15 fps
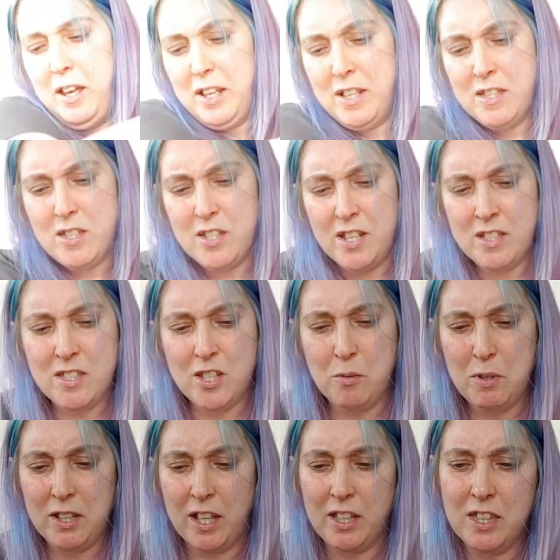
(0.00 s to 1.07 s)
It's
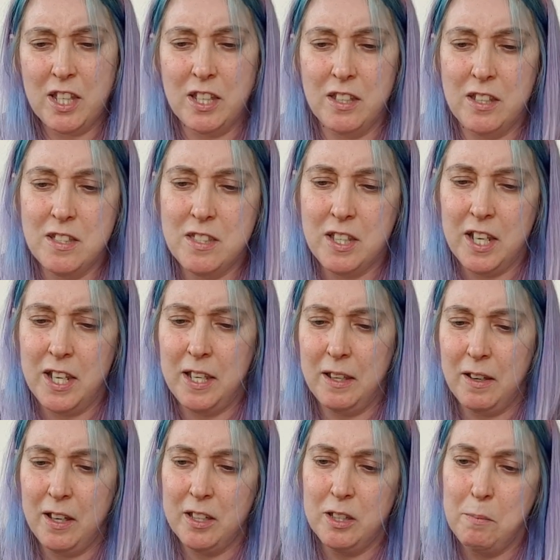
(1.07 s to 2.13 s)
doing that thing you see
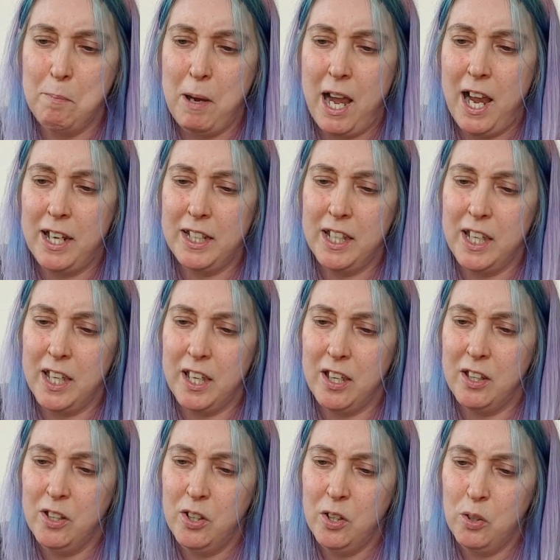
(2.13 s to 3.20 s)
at the back here
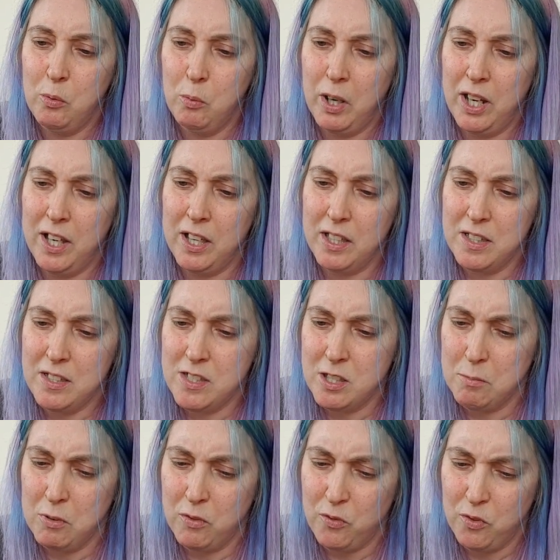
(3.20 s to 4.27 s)
where
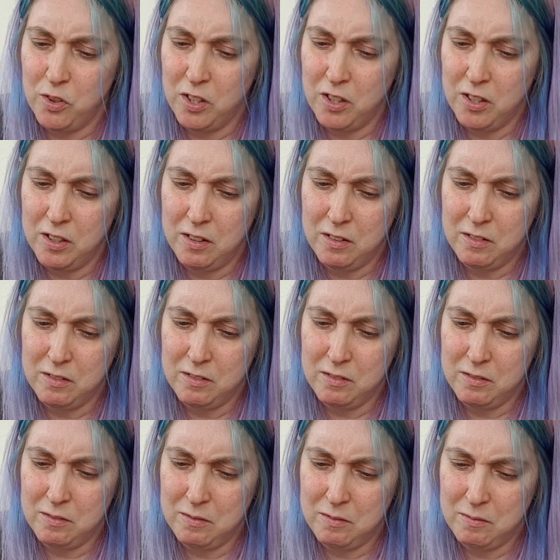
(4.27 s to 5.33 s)
some of the
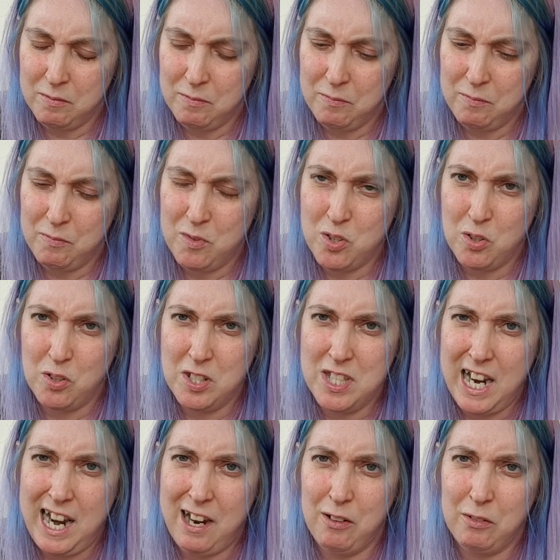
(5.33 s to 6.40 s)
sort of
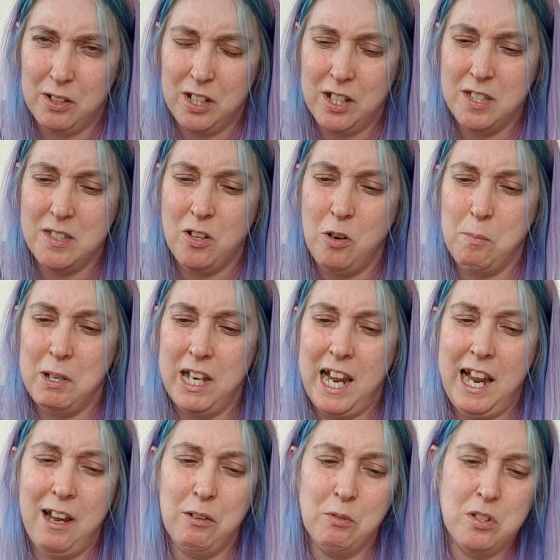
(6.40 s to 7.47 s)
down is coming
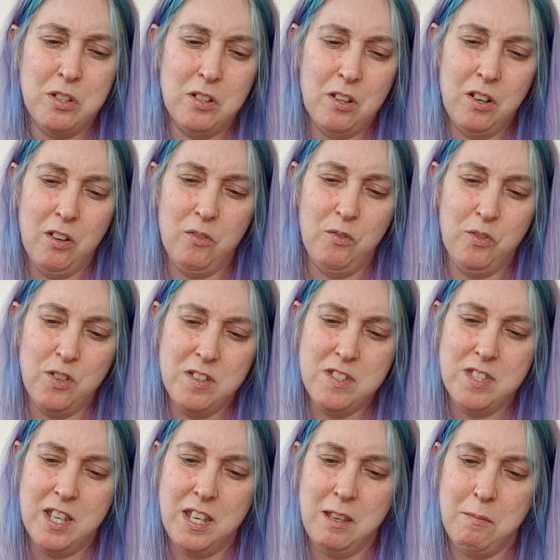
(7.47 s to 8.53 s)
out of the
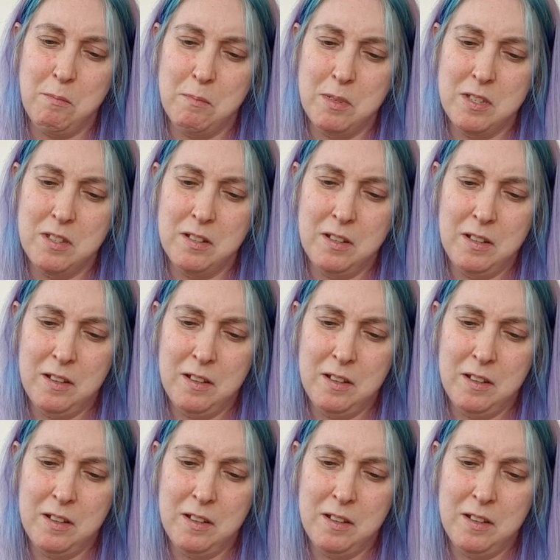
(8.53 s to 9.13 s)
seams.